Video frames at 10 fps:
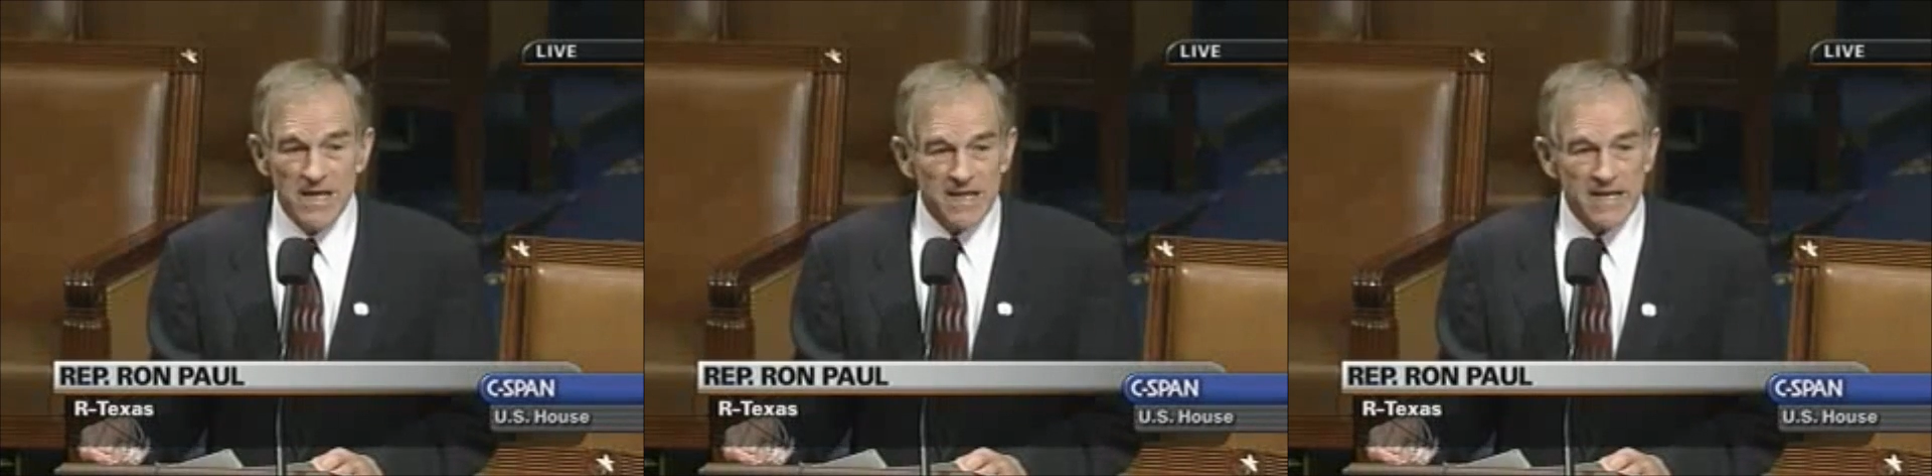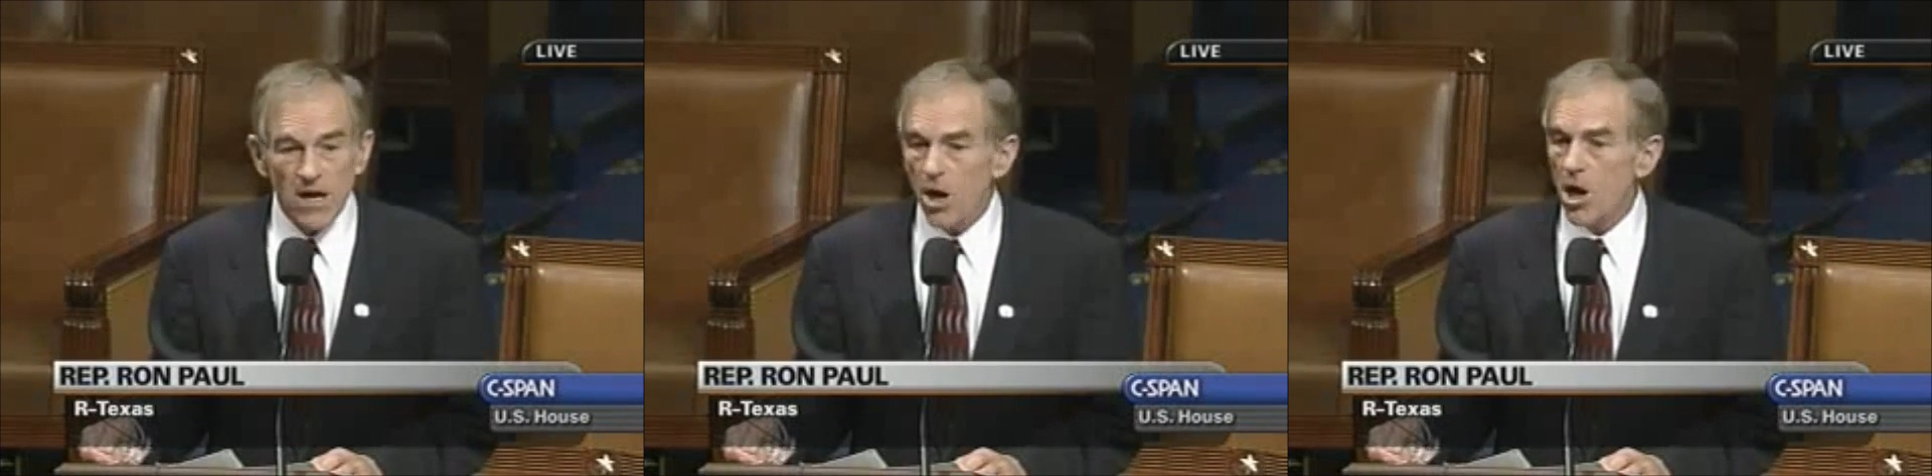
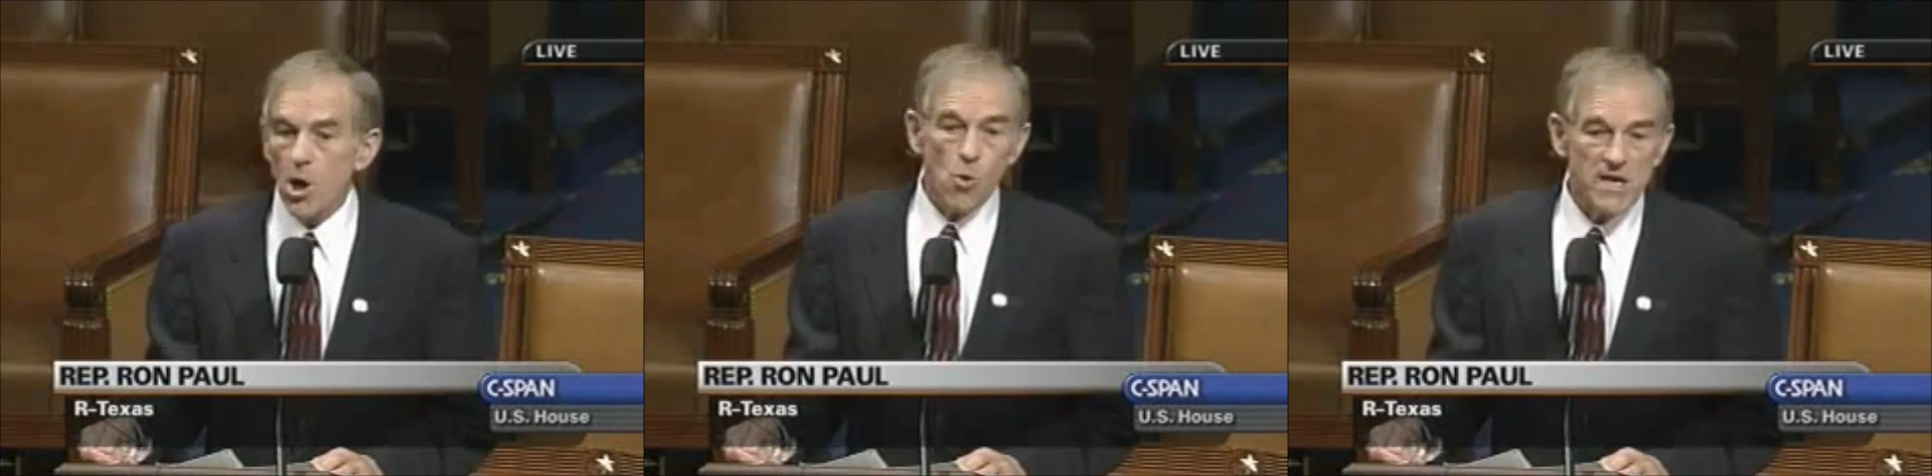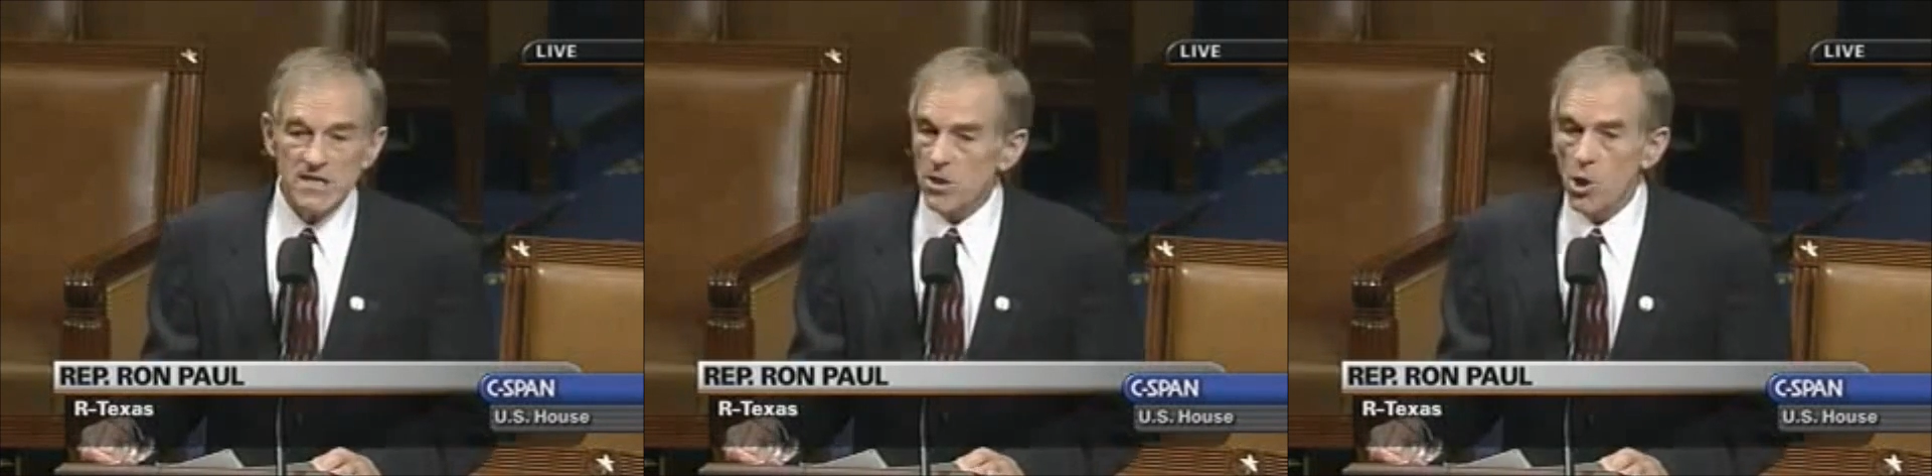they
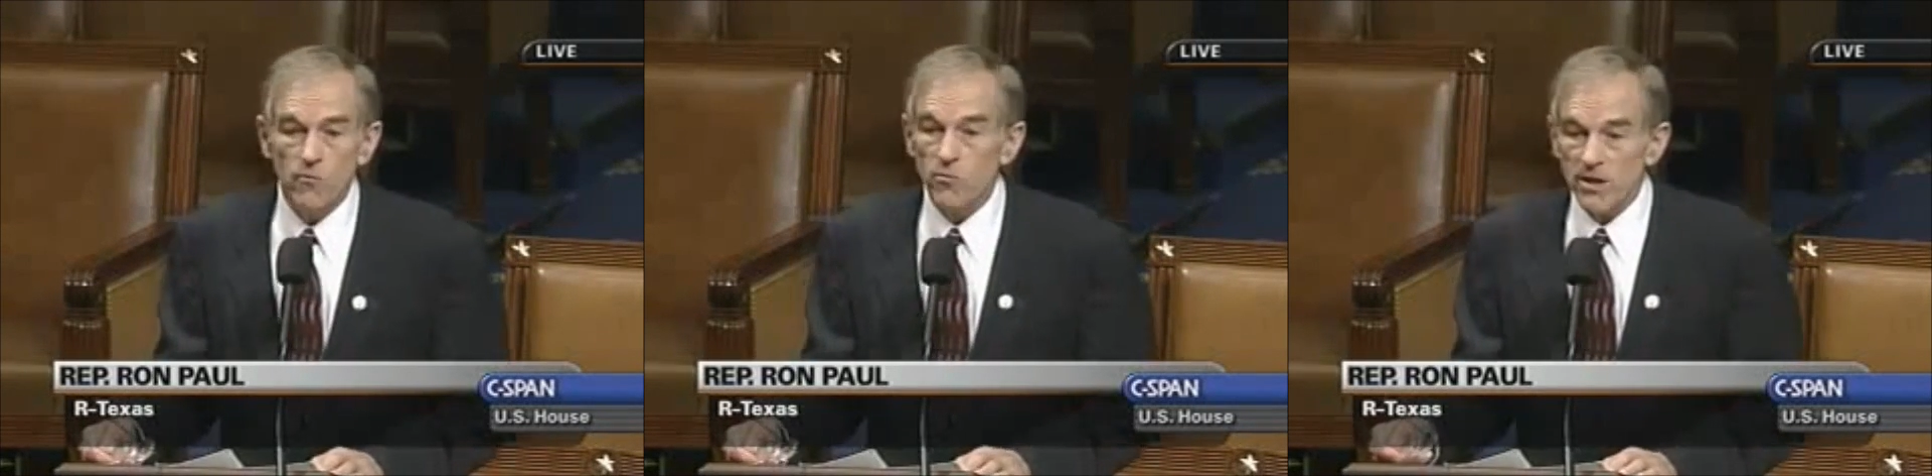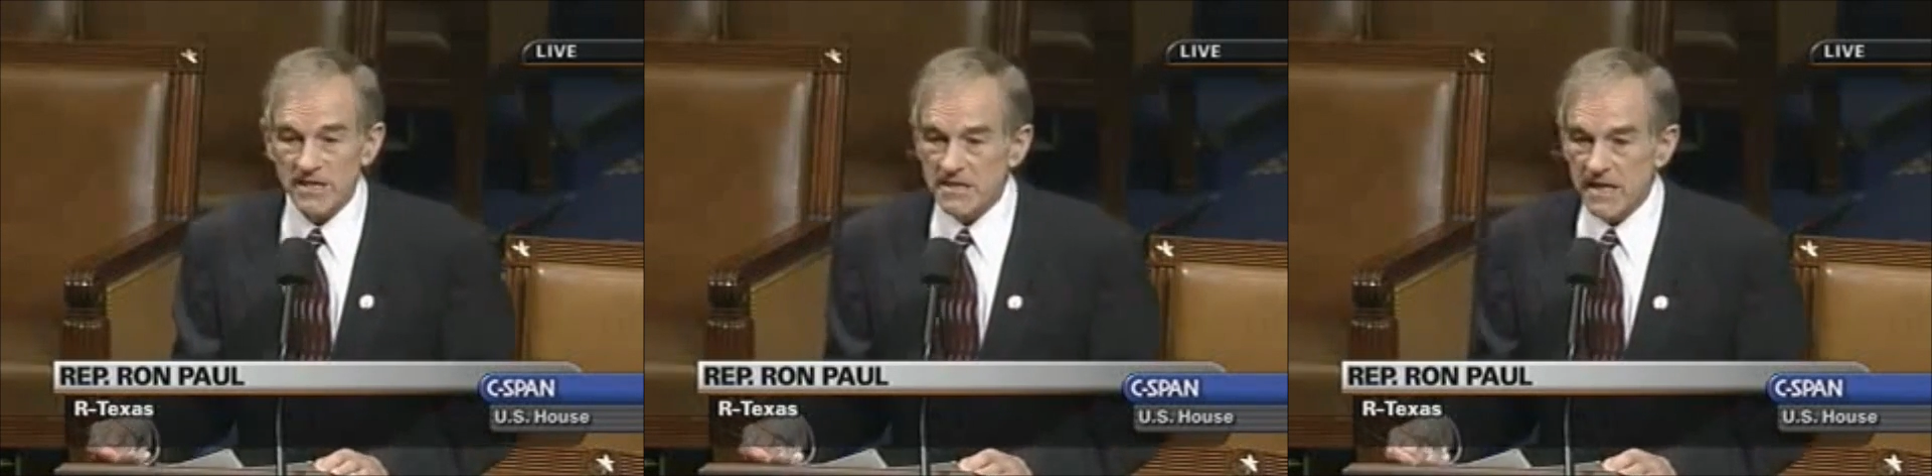always
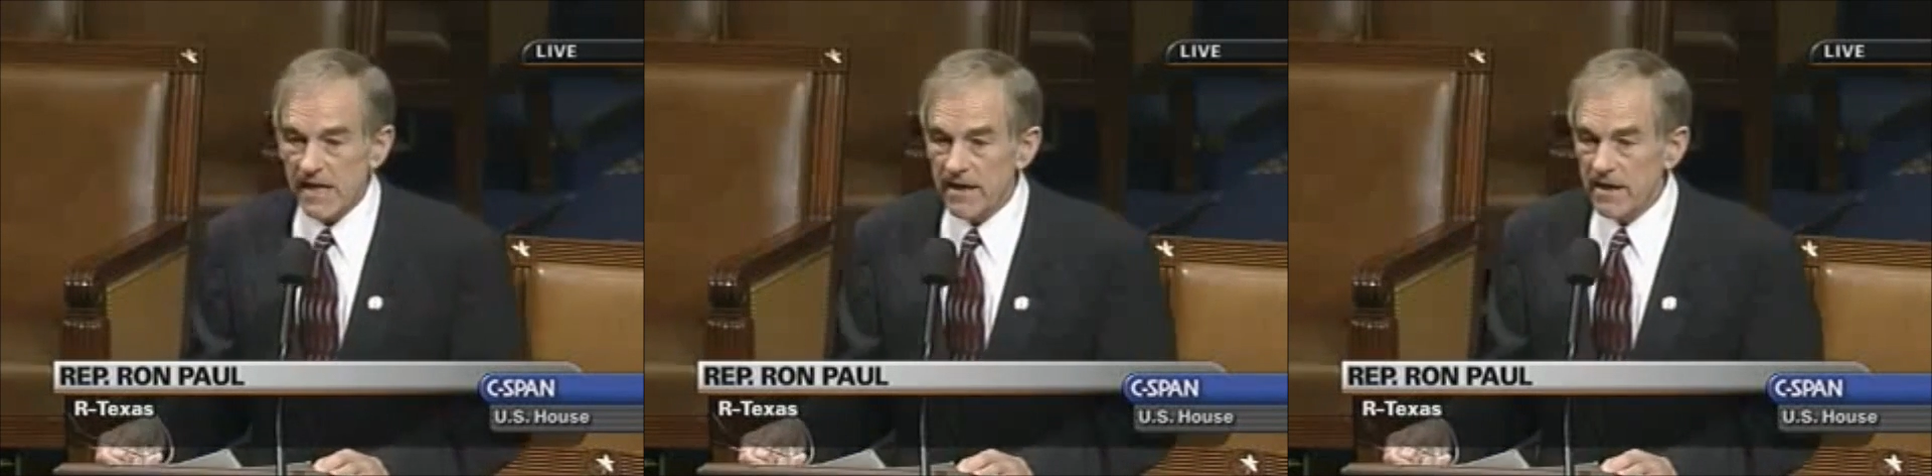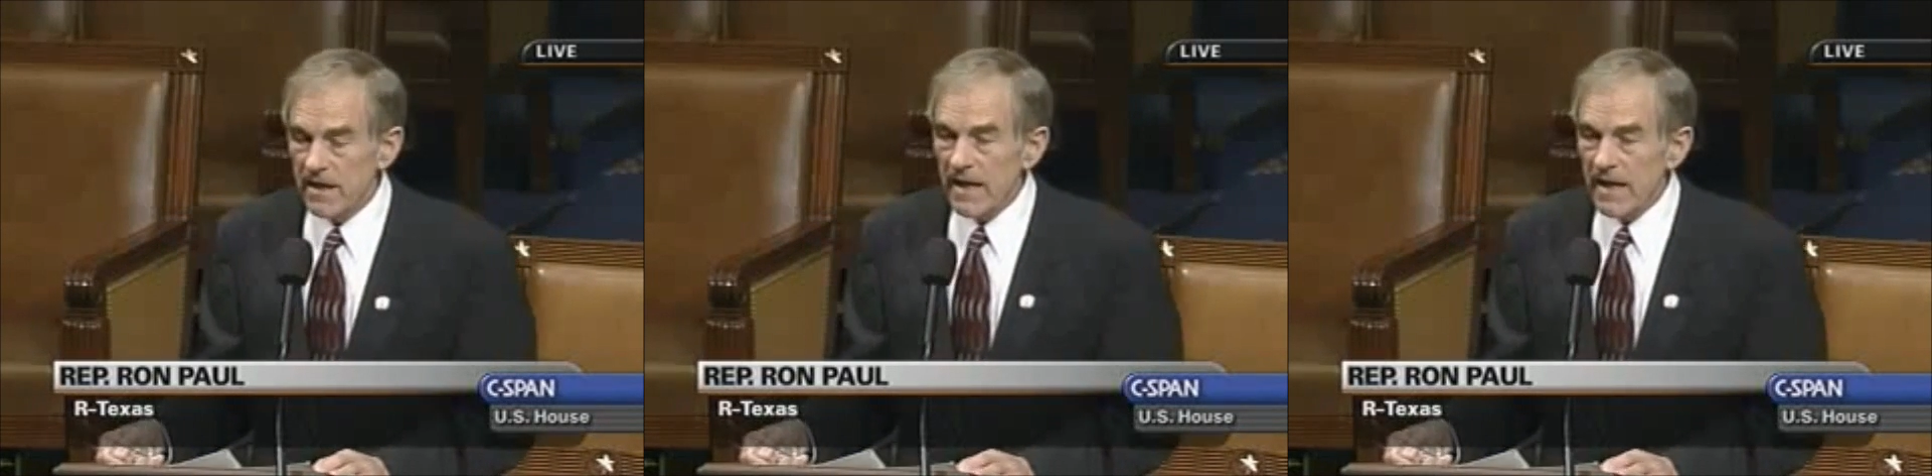overextend.